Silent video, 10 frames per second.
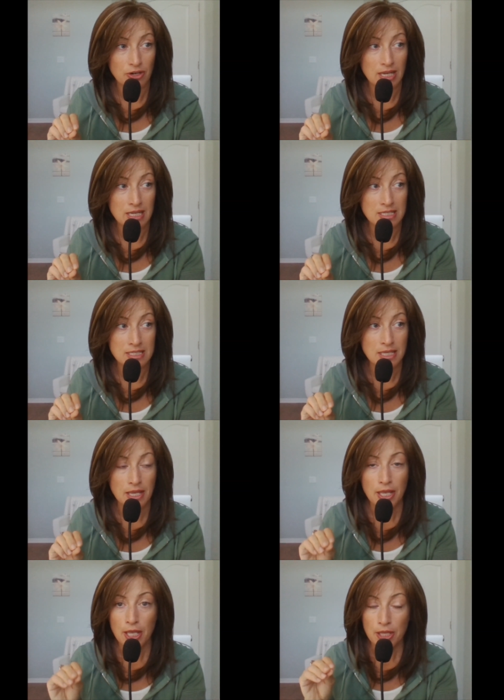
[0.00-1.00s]
is
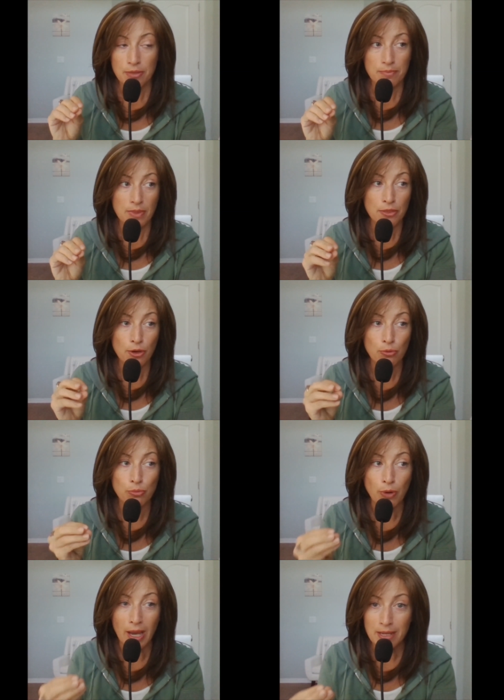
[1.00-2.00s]
the
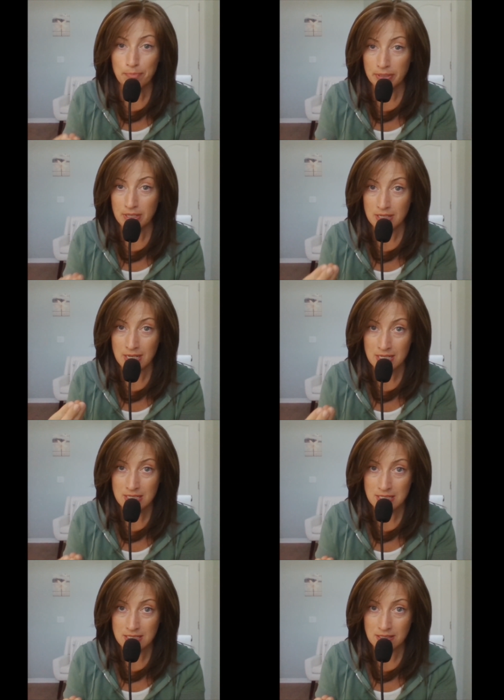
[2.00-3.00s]

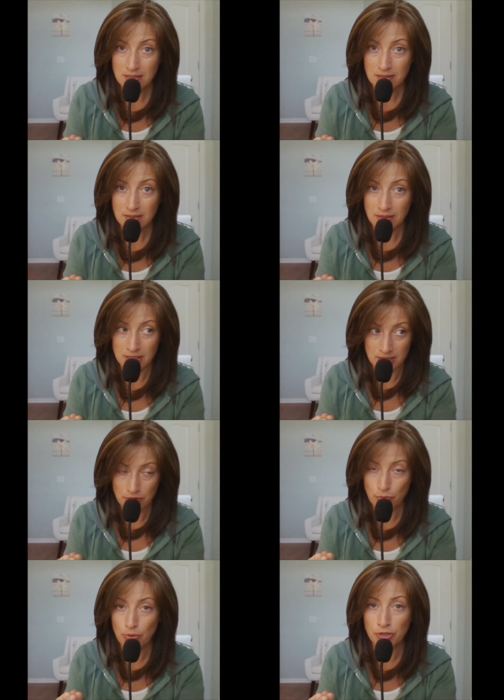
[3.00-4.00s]
ripeness, these are
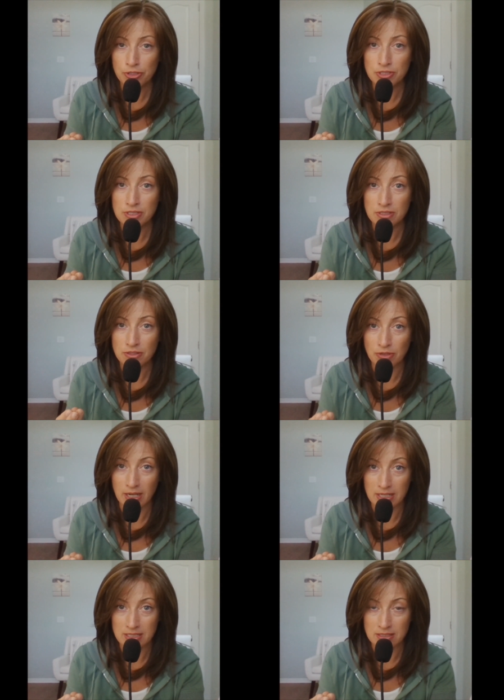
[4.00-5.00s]
the words, you
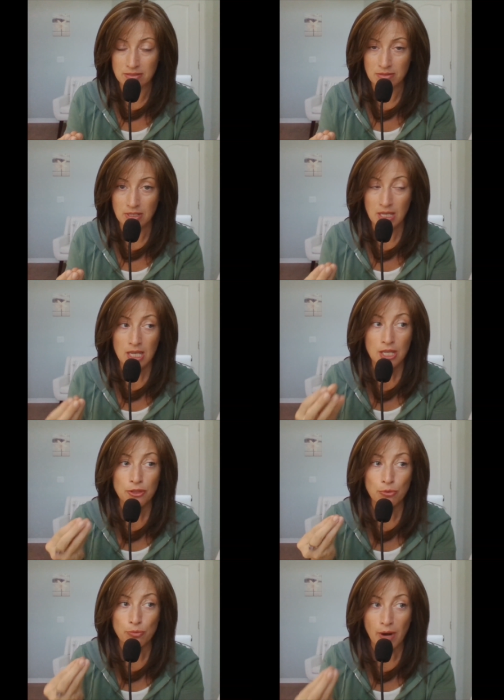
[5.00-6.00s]
guys,
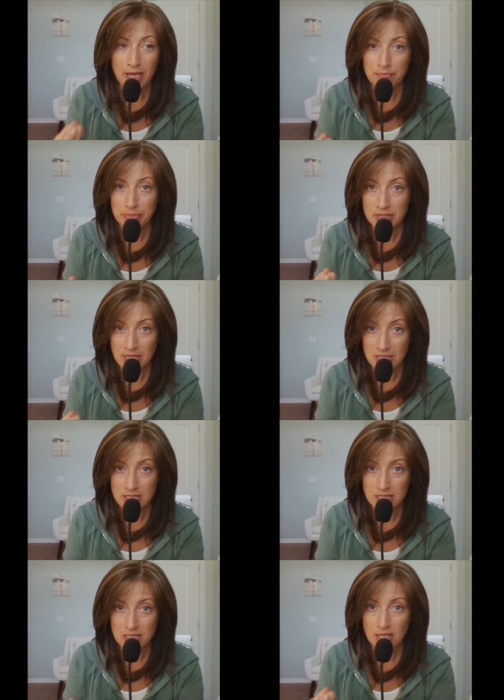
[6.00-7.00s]
the
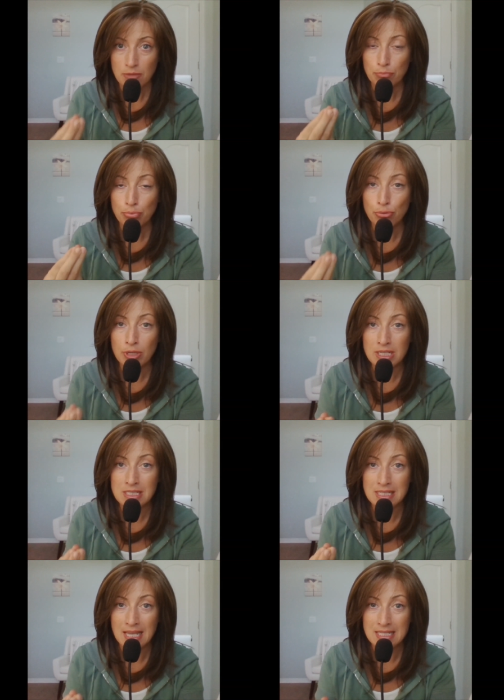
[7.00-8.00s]
ripeness
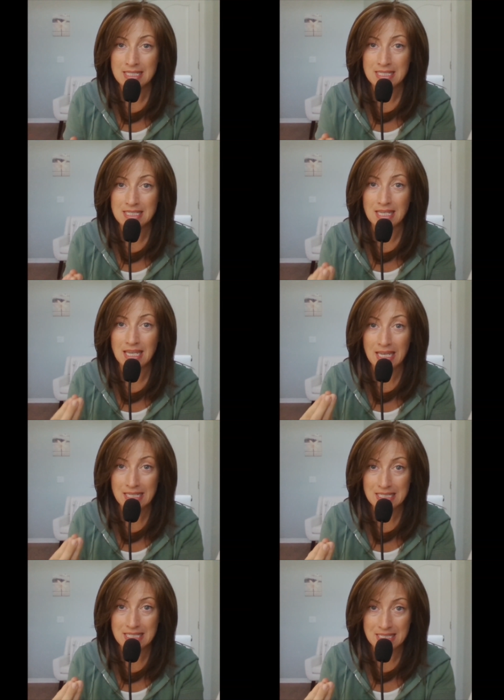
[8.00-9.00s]
presents
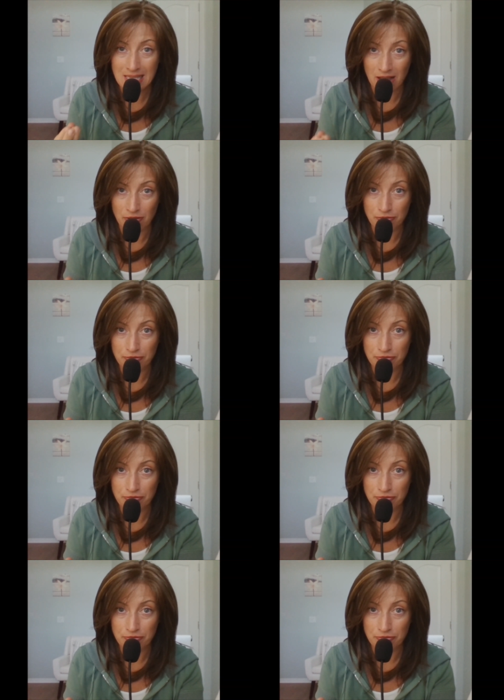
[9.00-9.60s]
itself.